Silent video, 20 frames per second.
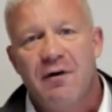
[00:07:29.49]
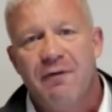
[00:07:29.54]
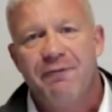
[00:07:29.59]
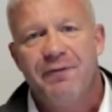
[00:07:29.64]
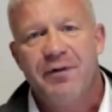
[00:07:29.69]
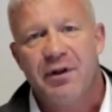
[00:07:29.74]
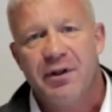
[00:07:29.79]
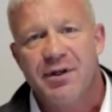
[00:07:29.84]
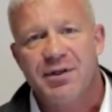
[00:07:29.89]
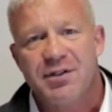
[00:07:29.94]

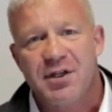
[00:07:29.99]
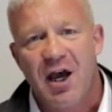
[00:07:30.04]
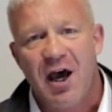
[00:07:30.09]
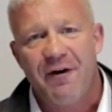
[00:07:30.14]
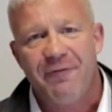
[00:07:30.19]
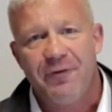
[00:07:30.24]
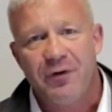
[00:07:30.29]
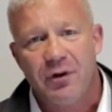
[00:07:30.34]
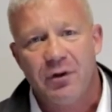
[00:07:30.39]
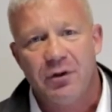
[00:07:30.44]

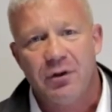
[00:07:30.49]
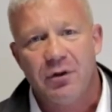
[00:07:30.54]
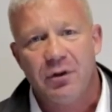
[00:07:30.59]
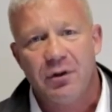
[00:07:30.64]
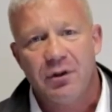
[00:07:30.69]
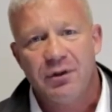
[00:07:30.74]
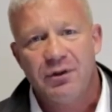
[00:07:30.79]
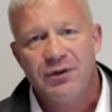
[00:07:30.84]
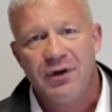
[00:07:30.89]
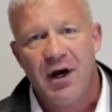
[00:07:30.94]

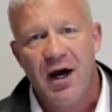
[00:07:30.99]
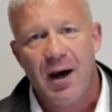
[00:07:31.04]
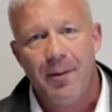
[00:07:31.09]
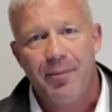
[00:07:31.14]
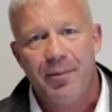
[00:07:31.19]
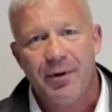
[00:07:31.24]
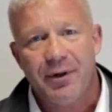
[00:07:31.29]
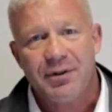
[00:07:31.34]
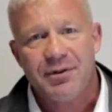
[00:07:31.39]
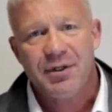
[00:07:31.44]
philosophical
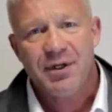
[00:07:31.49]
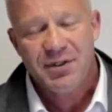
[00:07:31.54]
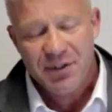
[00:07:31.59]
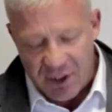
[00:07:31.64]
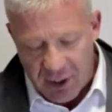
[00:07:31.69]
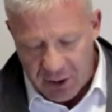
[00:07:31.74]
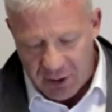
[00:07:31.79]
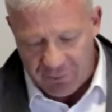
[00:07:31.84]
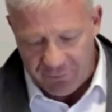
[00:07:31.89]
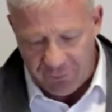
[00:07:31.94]
topics. It's
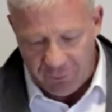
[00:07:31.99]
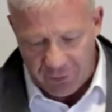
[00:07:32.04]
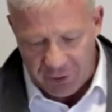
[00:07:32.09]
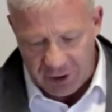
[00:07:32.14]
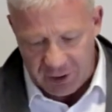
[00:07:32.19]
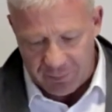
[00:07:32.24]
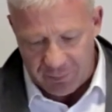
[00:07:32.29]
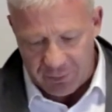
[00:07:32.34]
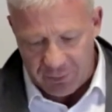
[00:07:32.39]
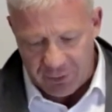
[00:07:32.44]
unavoidable.